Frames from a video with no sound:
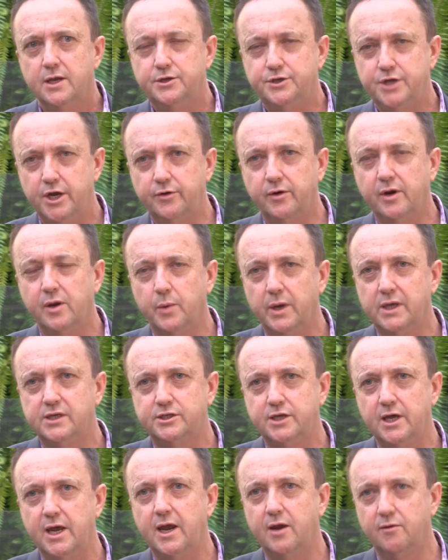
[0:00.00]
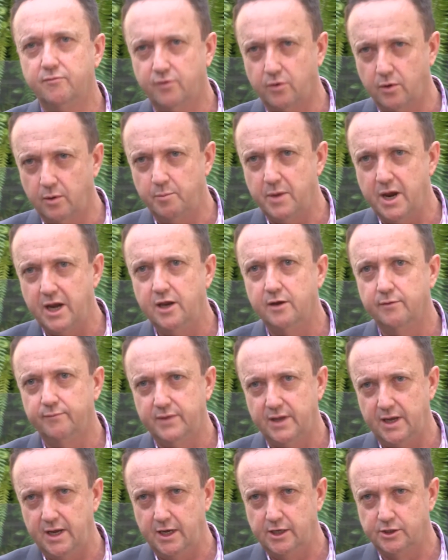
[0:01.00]
Generally we're seeing for many
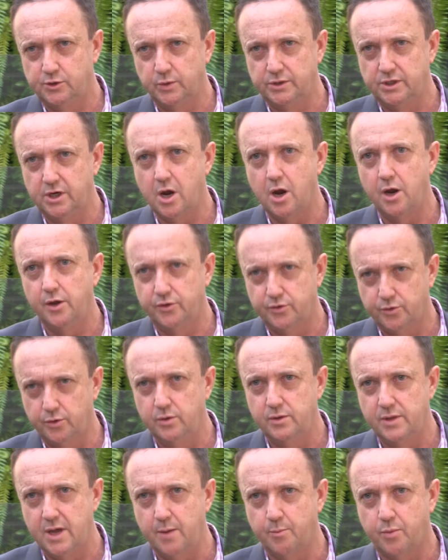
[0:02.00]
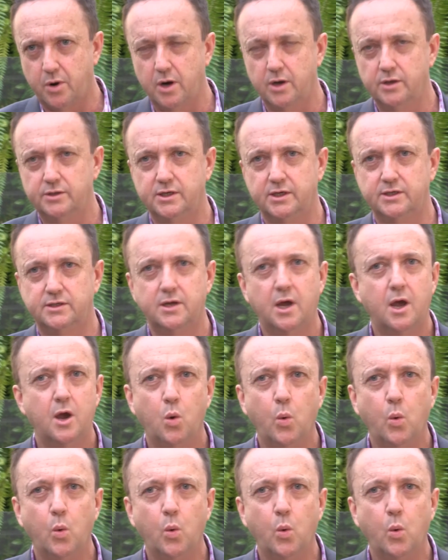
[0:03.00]
of these, which are going through that process,